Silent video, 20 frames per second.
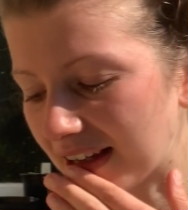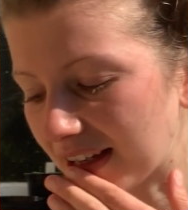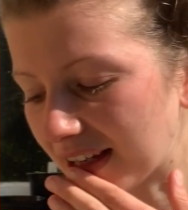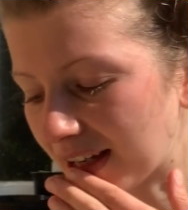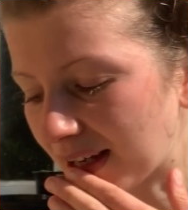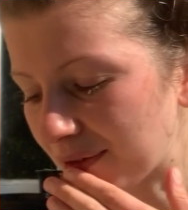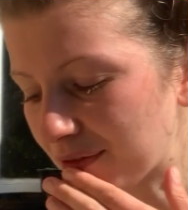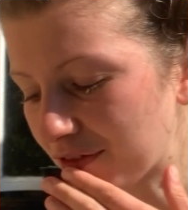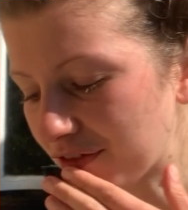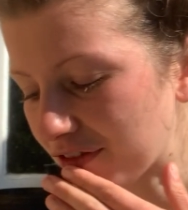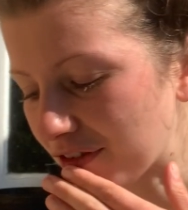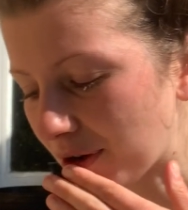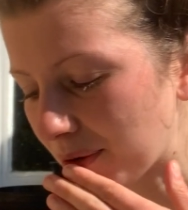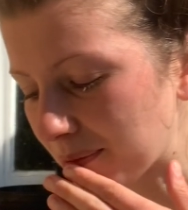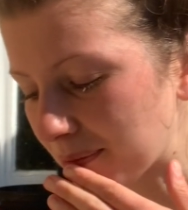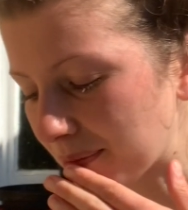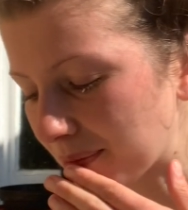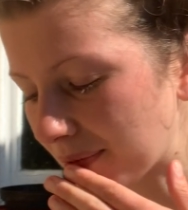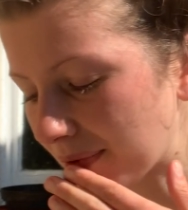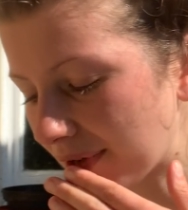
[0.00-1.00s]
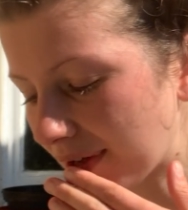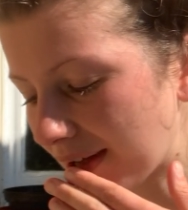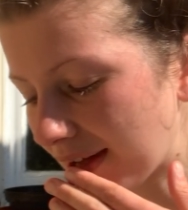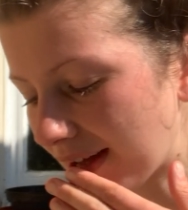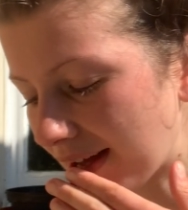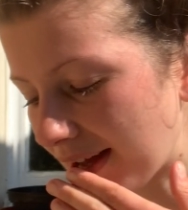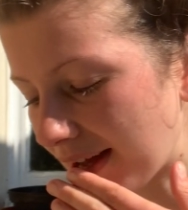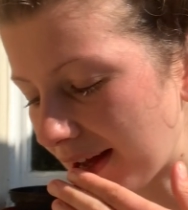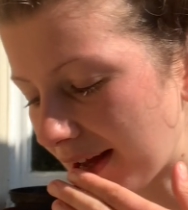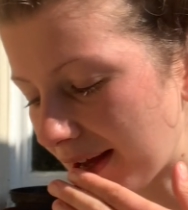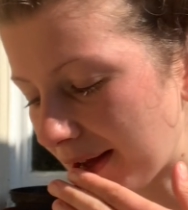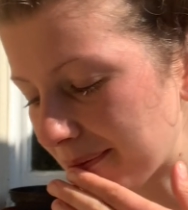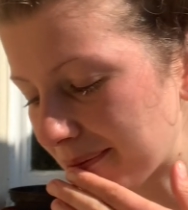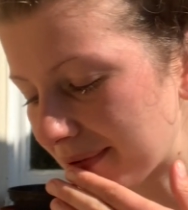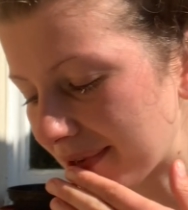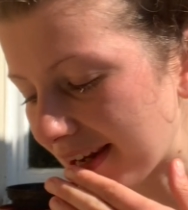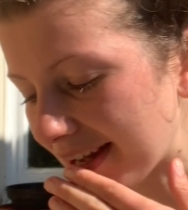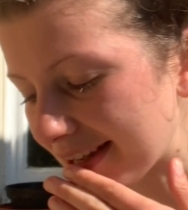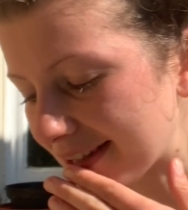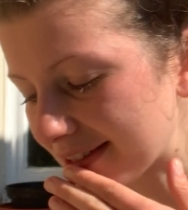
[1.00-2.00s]
come from a
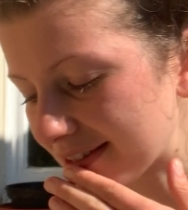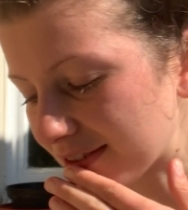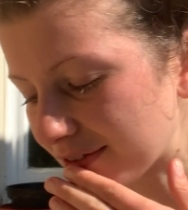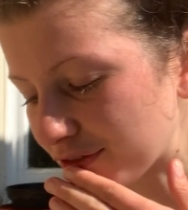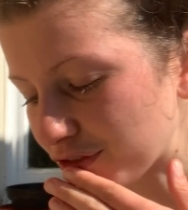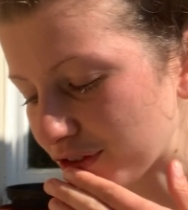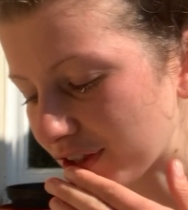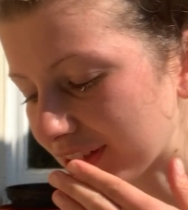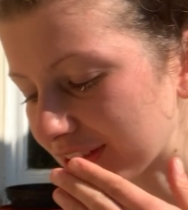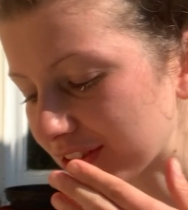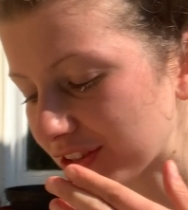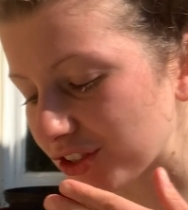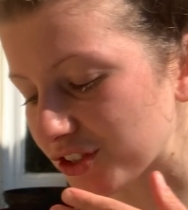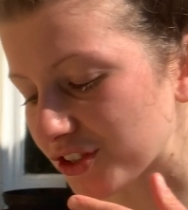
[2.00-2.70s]
place of trying to